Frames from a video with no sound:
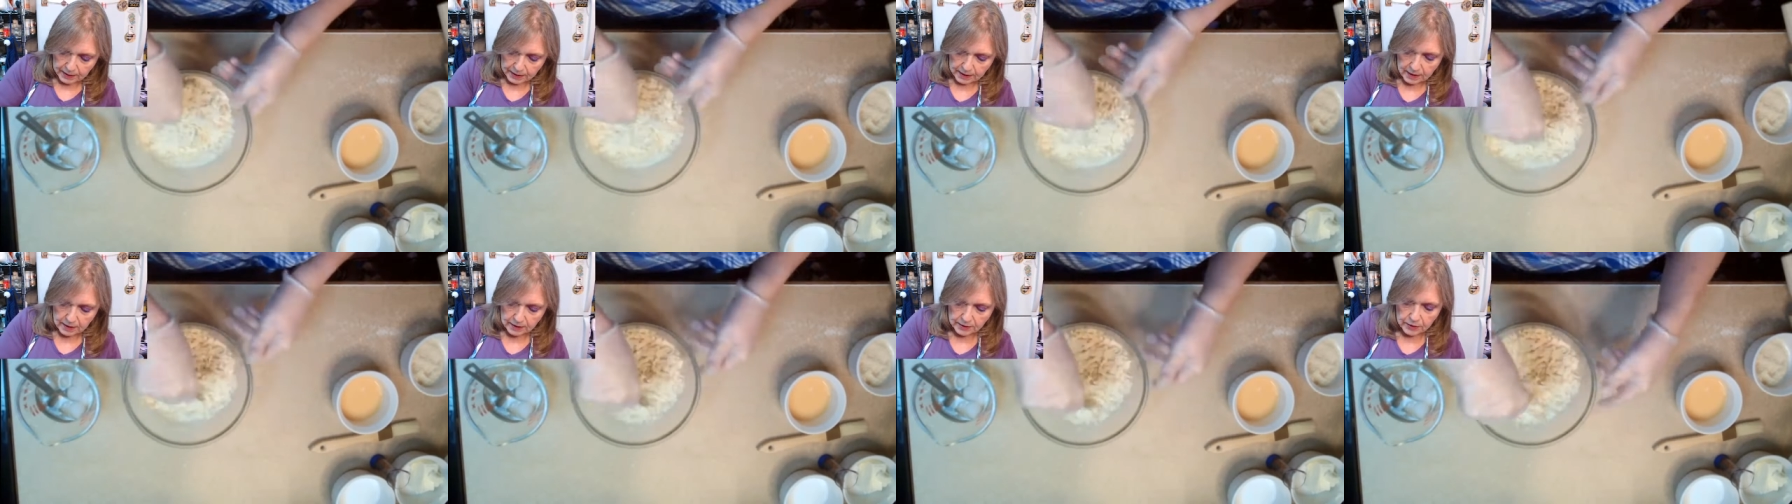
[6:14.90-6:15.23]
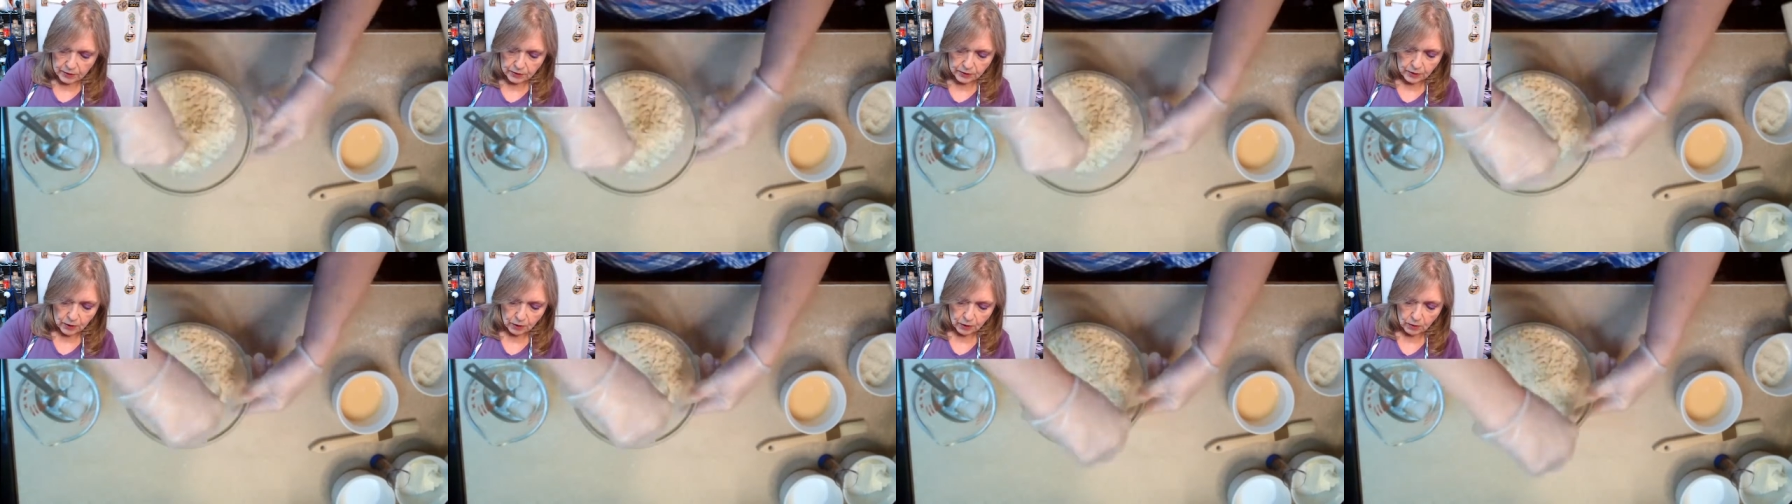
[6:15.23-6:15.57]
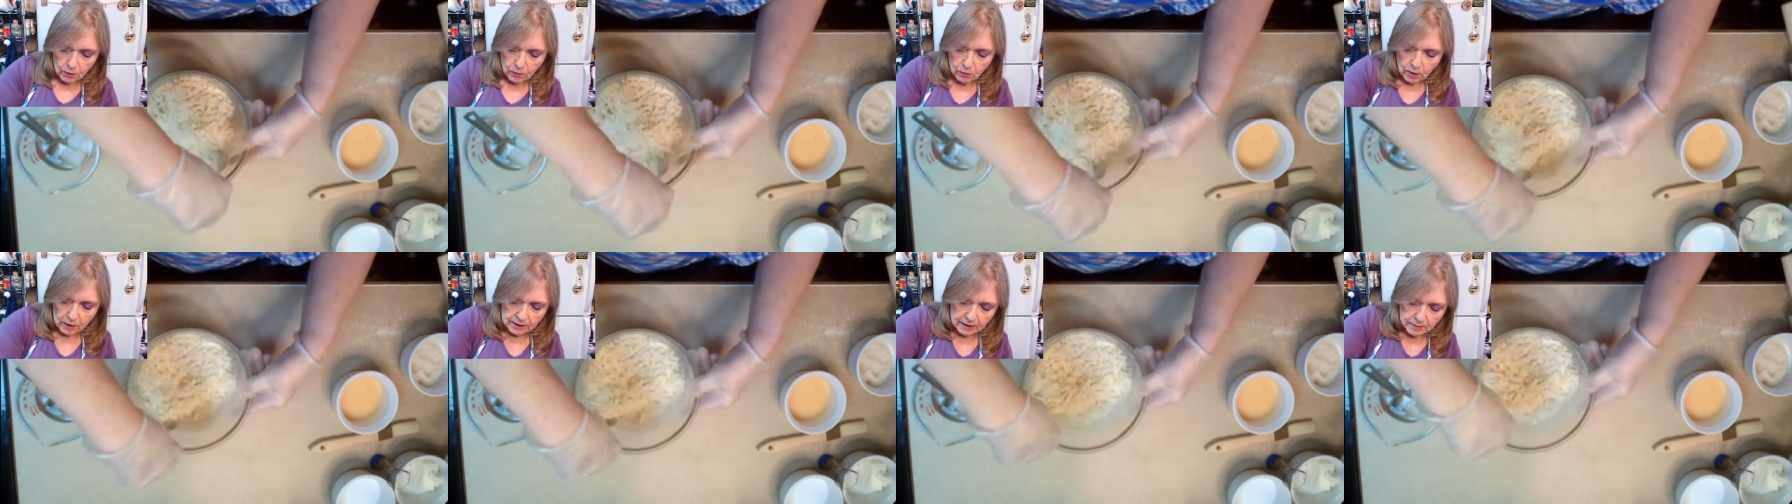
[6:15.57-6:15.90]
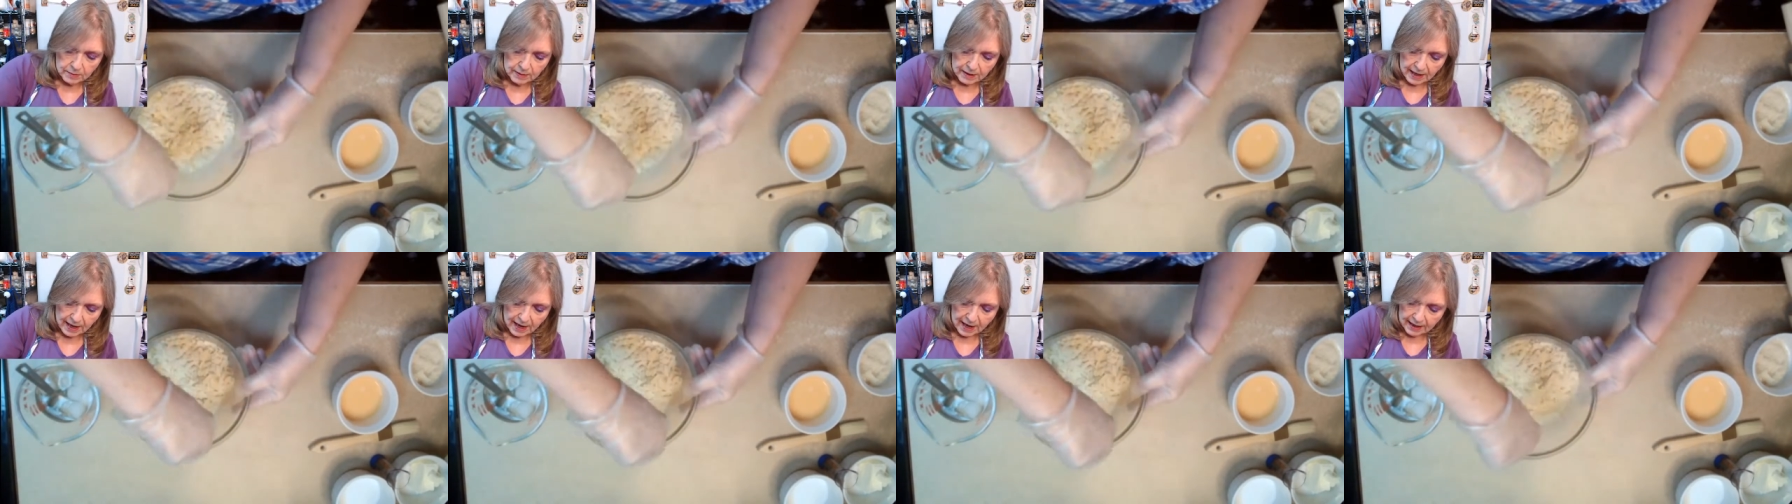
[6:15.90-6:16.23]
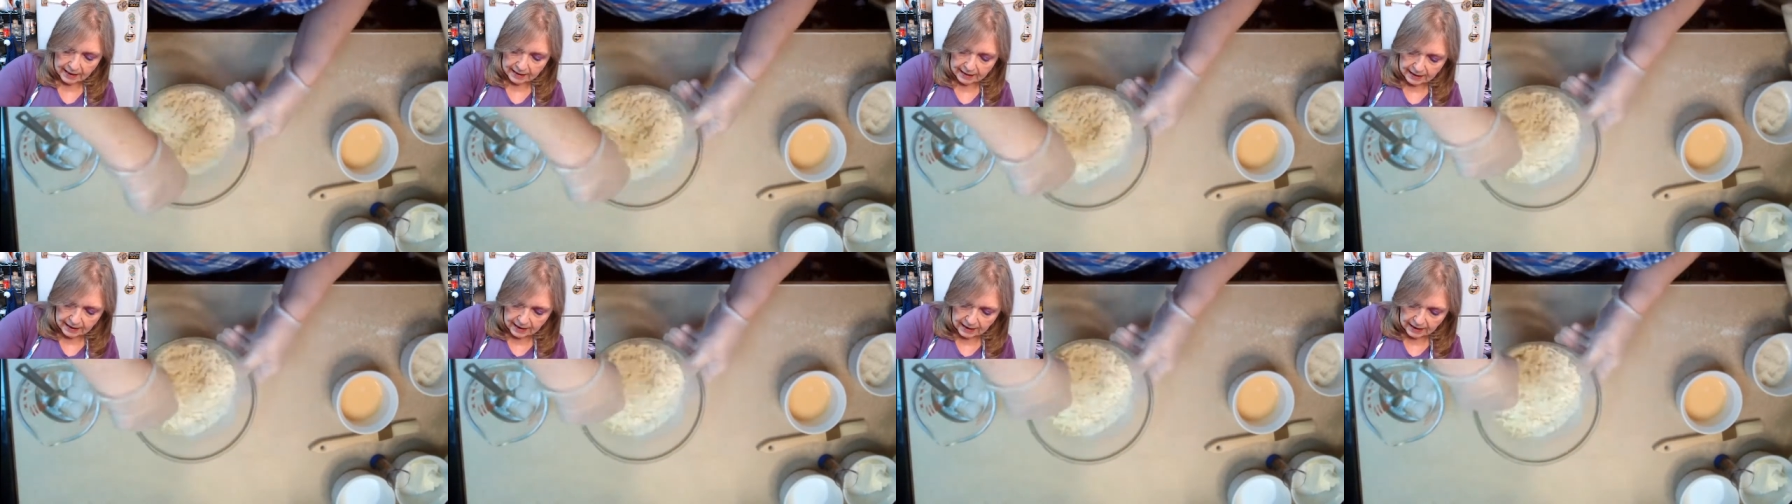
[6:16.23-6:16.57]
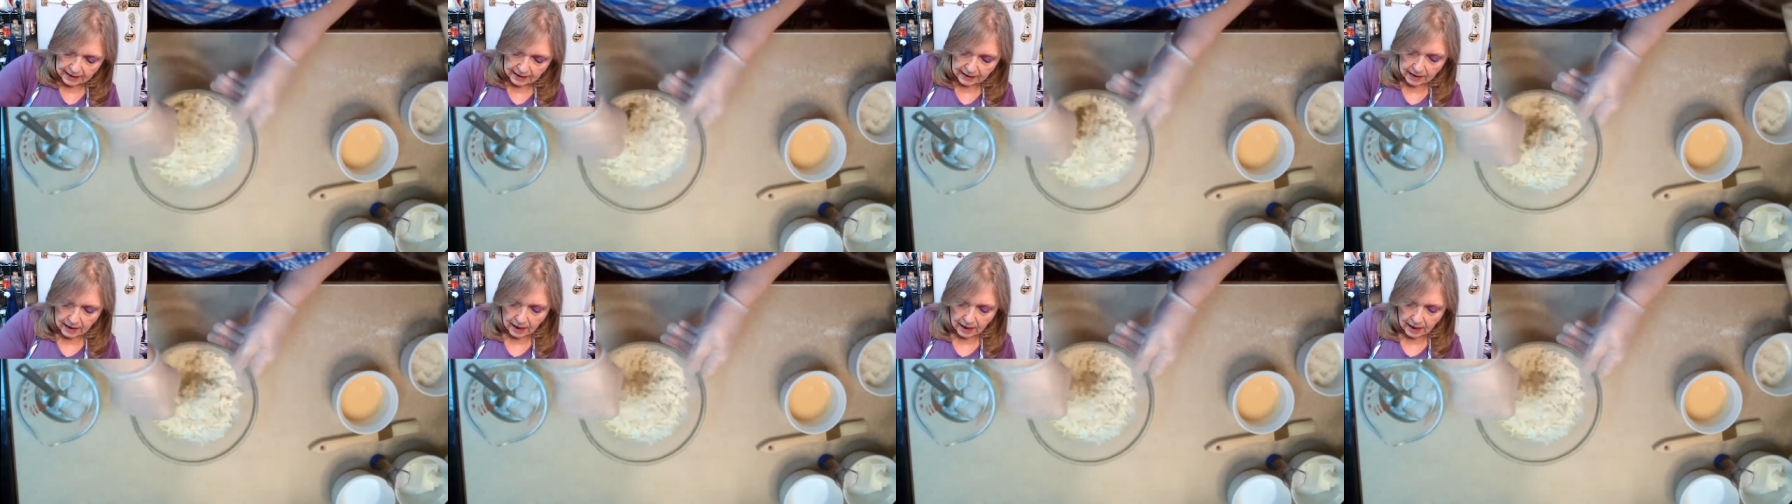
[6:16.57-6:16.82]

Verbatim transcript: because you don't want to be adding any